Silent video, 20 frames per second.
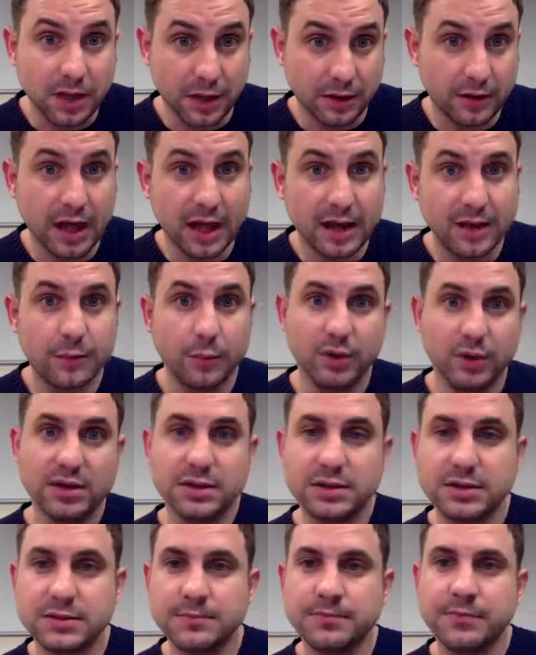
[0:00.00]
Okay,
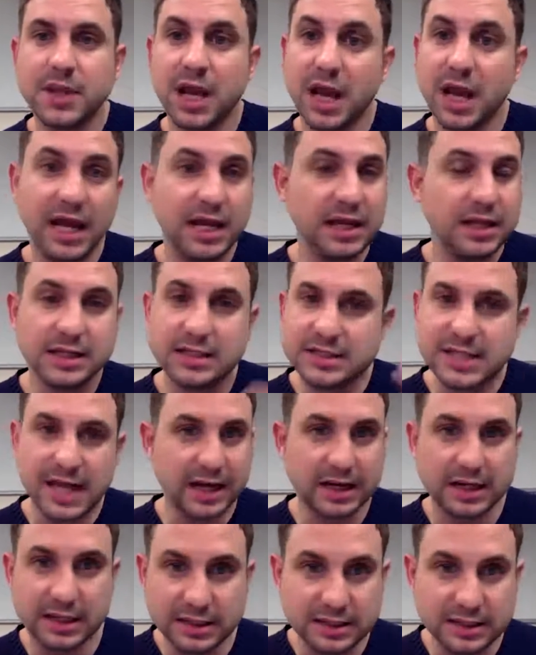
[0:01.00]
in
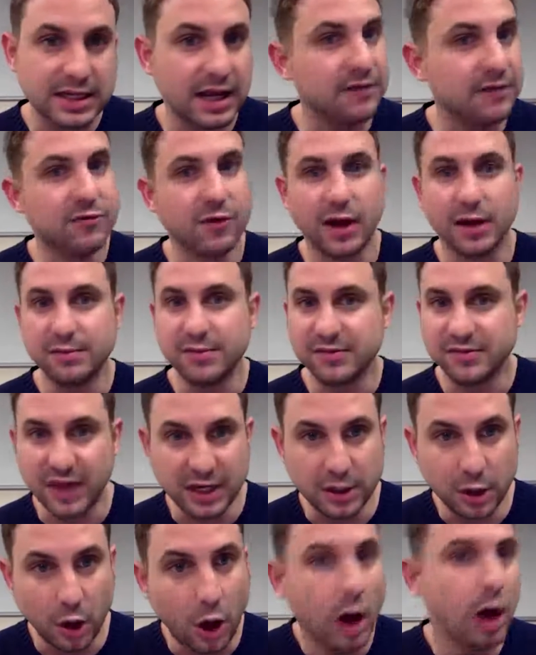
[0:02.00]
exactly the same frame. Have
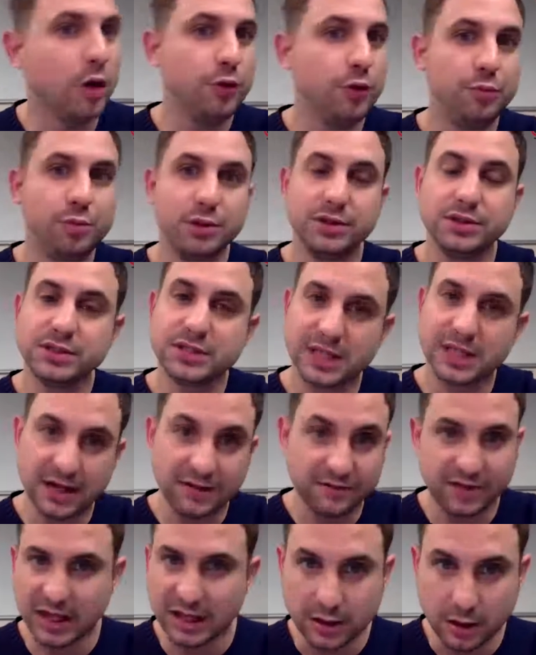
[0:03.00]
they not opened?
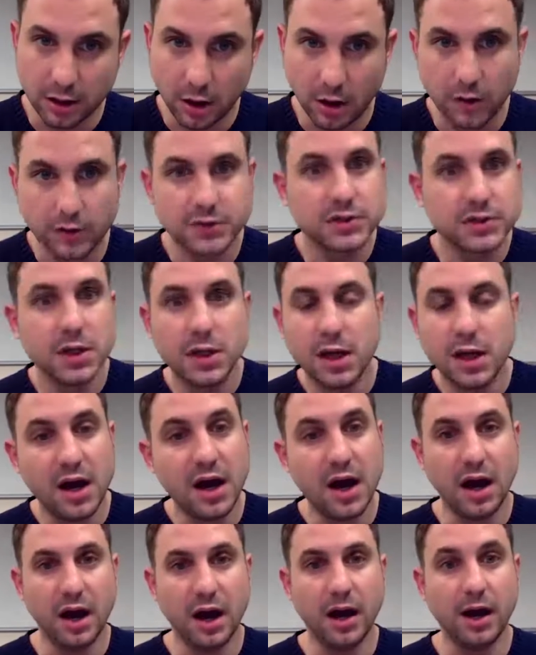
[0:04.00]
Have they not
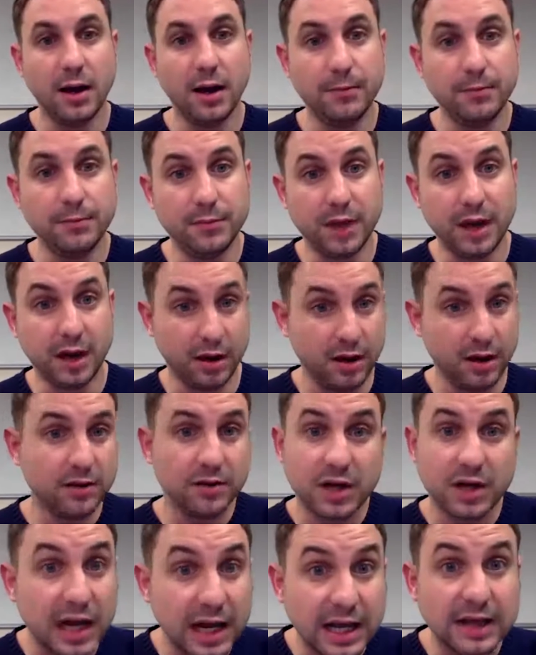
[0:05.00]
um, uh,
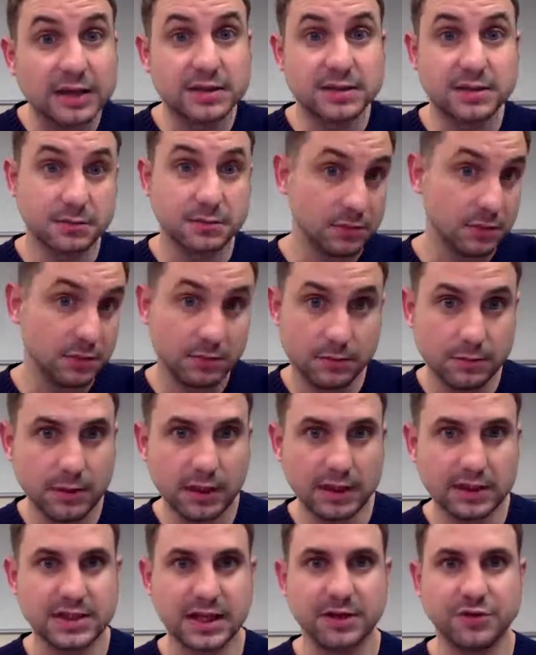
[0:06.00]
clicked,
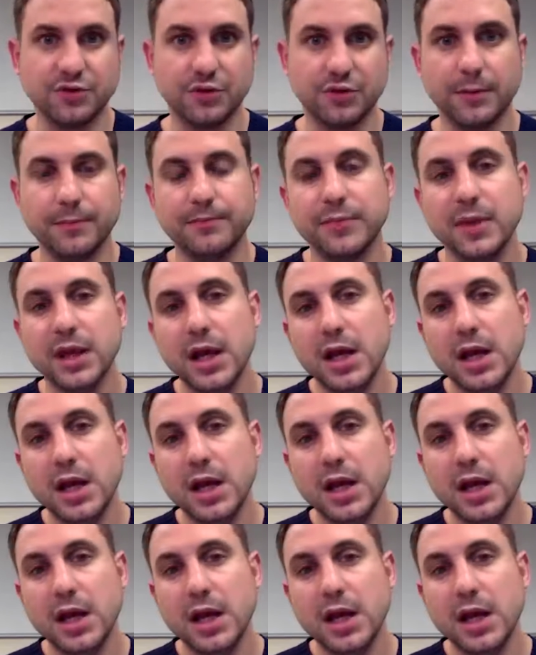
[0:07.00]
etc.